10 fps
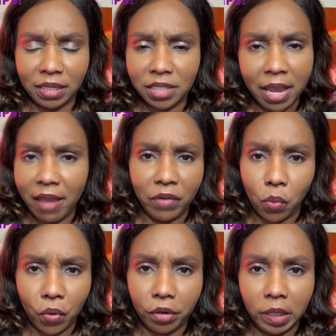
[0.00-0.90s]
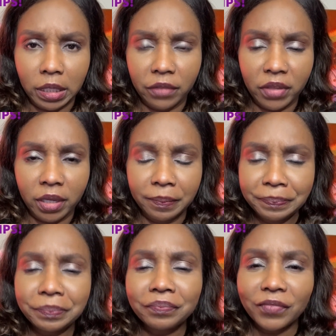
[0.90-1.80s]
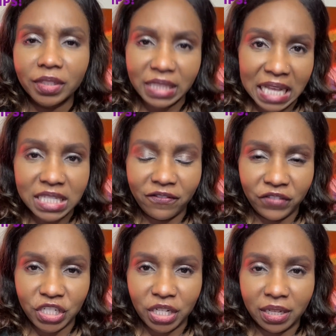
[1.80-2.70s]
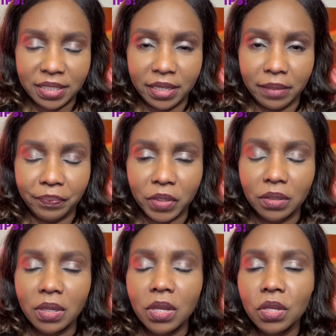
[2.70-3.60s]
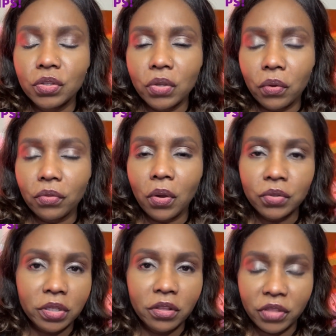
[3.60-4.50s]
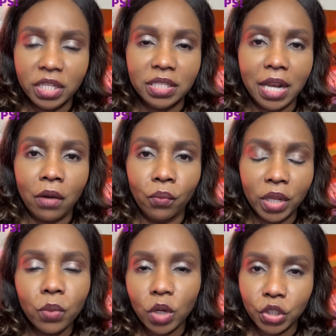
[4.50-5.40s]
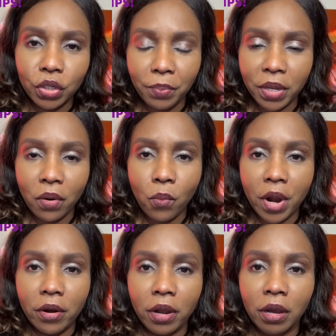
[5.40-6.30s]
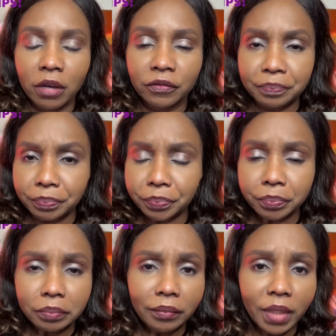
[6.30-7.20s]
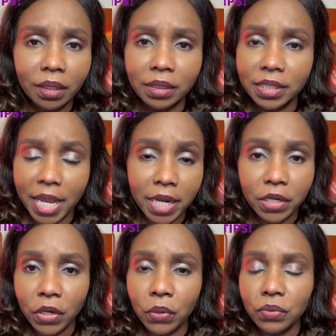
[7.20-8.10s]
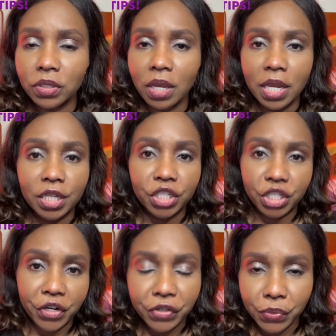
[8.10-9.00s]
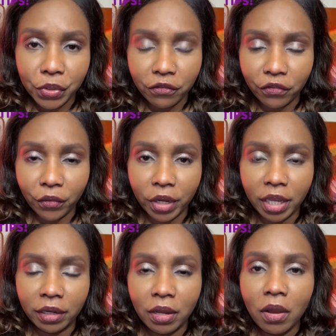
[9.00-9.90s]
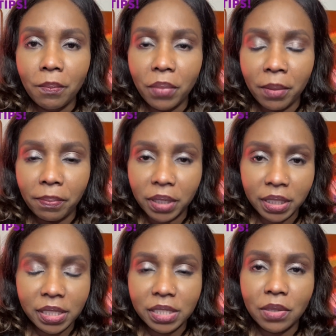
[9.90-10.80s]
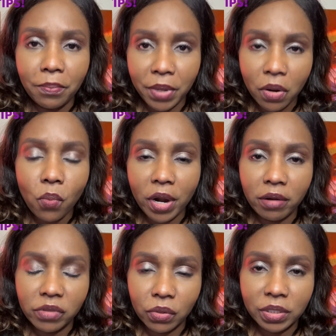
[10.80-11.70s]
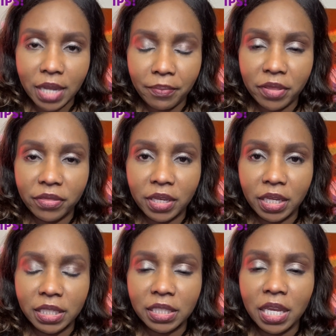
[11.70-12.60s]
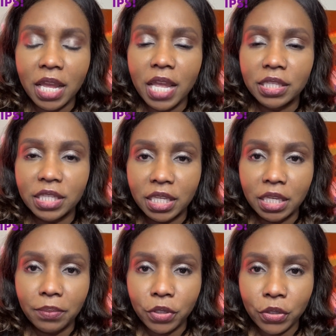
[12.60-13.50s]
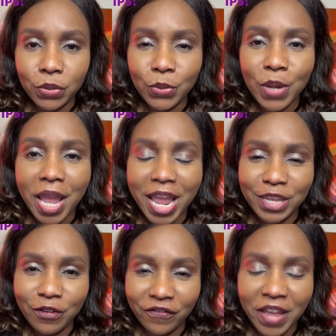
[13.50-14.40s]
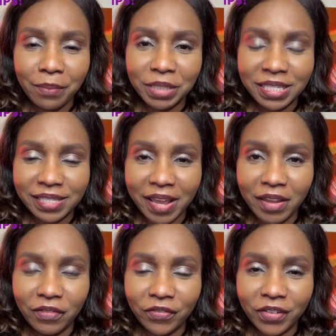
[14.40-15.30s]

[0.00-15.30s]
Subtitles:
I haven't ordered anything." That's a phishing attempt. So those are the things that I really want you to be aware of. Take notes, share this with a friend, but please be aware of those type of things to keep you and your family safe.